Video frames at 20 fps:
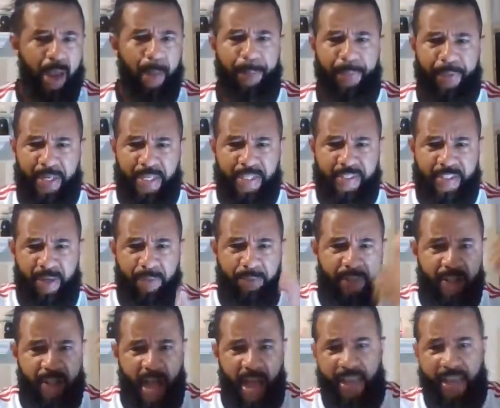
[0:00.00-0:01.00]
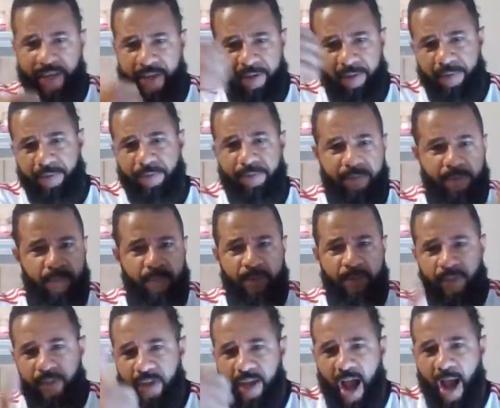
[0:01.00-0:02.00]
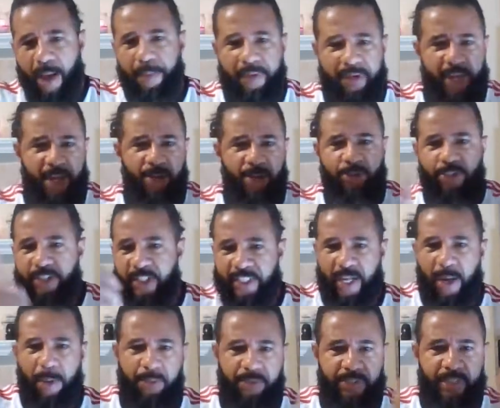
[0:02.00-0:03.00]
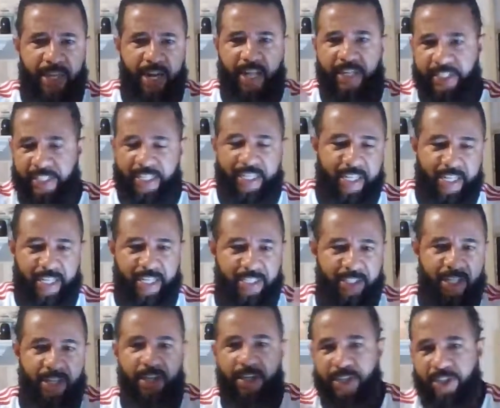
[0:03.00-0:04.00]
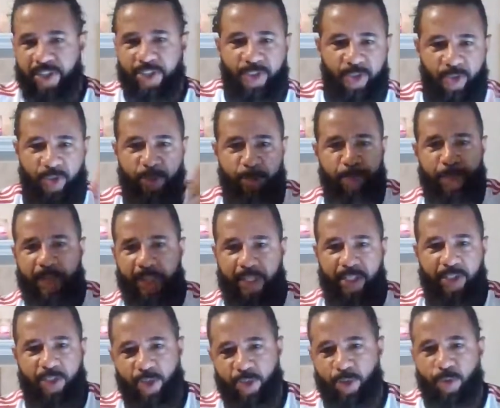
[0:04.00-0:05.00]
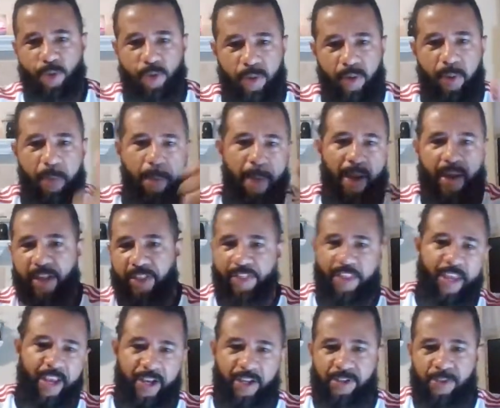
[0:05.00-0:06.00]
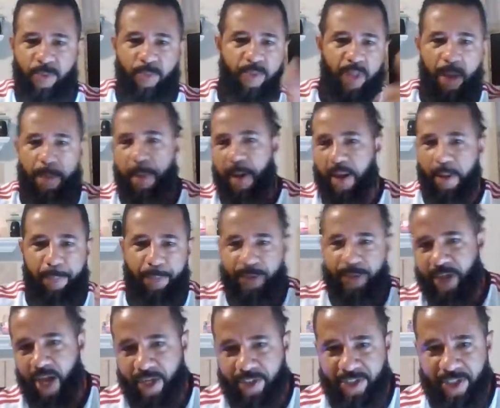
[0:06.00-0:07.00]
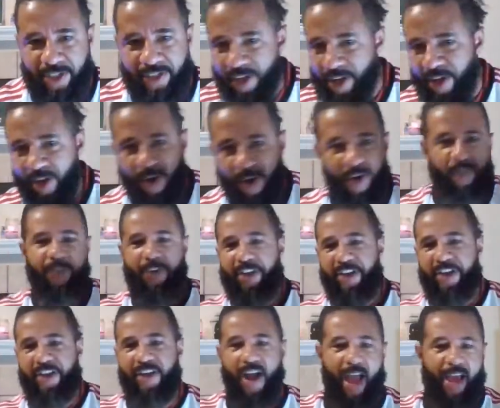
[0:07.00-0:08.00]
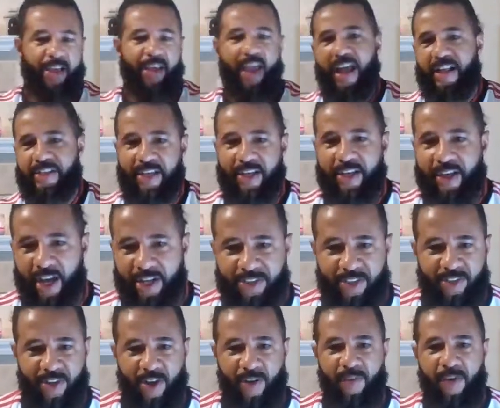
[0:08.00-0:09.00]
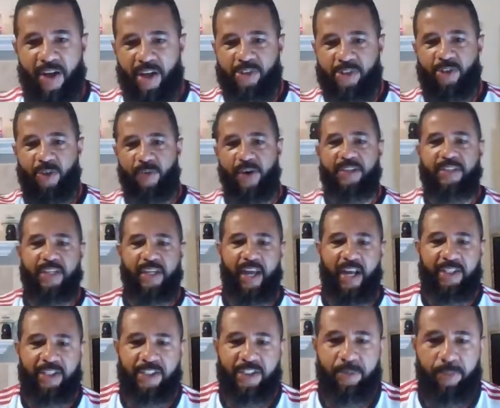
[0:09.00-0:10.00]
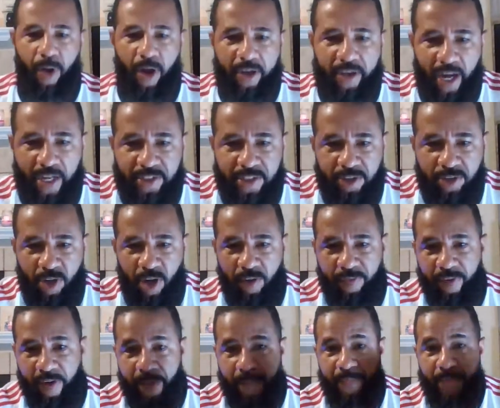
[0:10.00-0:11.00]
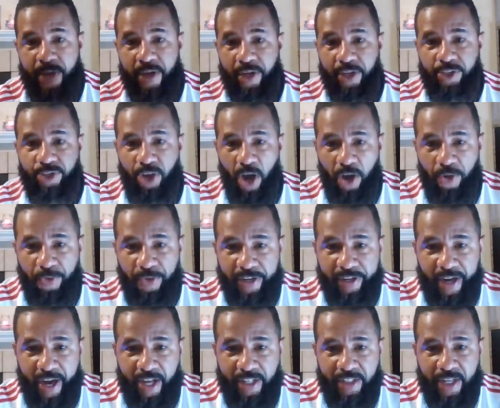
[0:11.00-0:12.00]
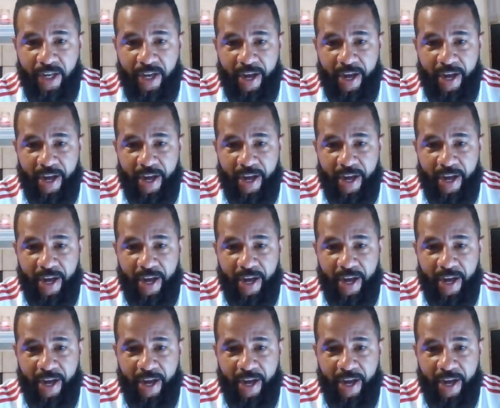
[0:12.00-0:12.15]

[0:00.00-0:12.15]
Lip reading: and please give me the like. I'm getting to the numbers that I need to do better things, better production over here at Casanova. So once again, this is your boy Casanova. Enjoy your weekend.